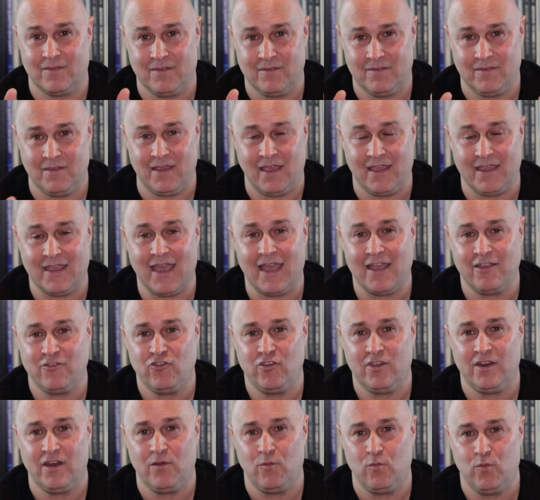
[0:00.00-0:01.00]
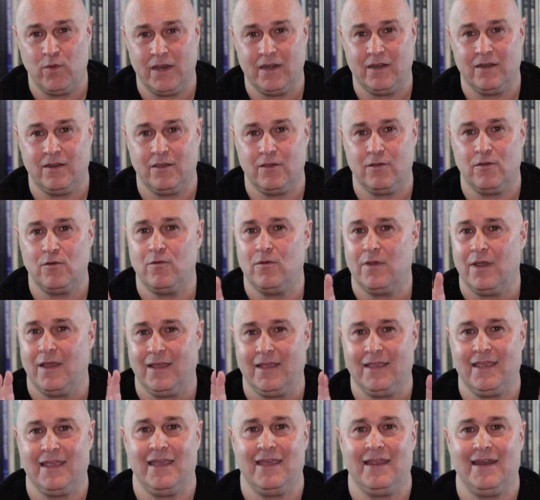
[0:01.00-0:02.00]
See, I got you in a window.
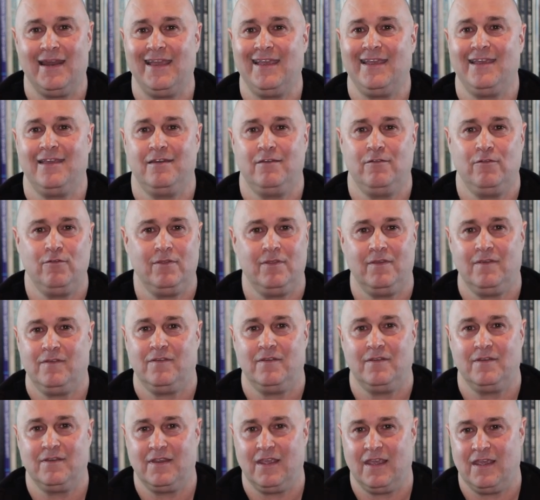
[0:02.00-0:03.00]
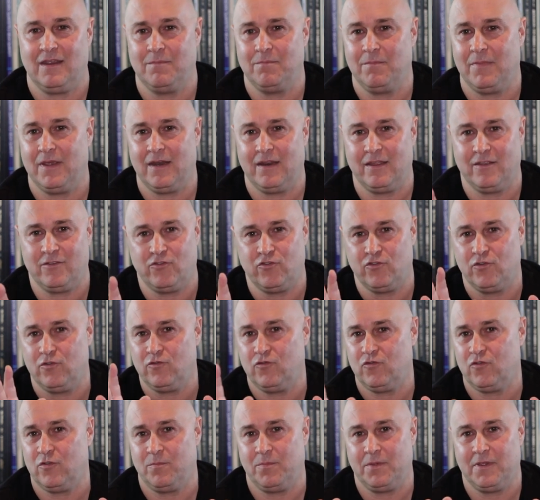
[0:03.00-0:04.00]
Again, I can do this in 10 minutes. You
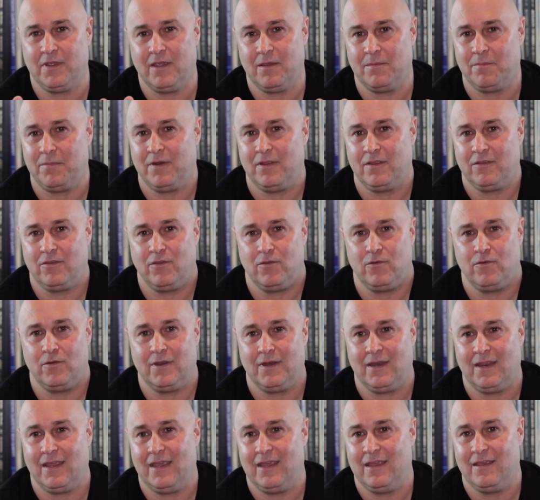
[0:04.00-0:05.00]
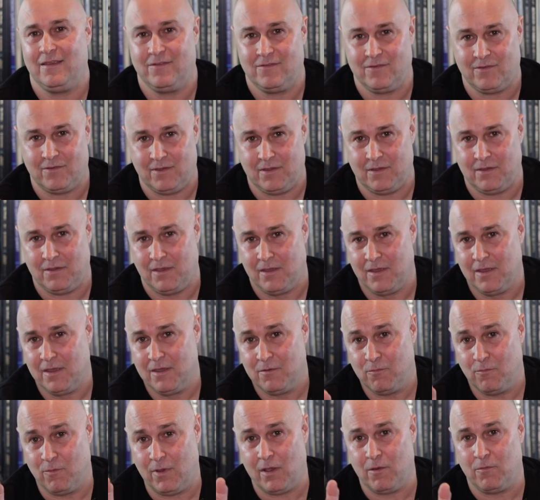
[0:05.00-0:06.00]
should be able to do it easily,
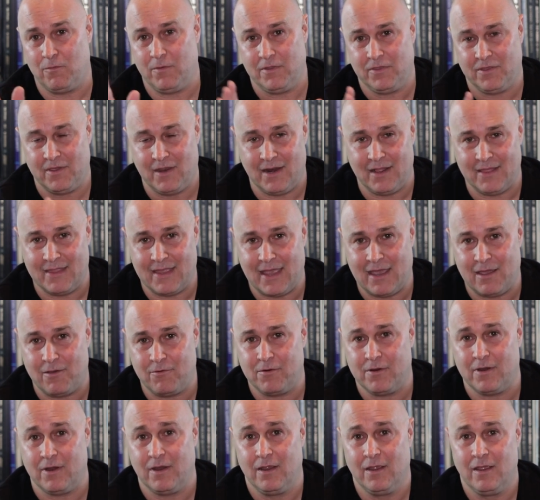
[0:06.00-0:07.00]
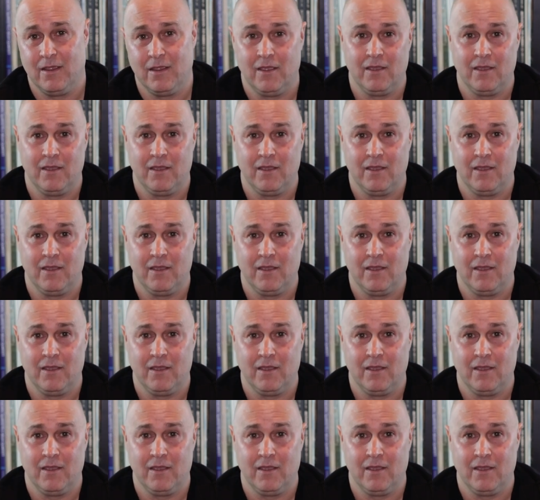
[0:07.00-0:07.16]
well within an hour.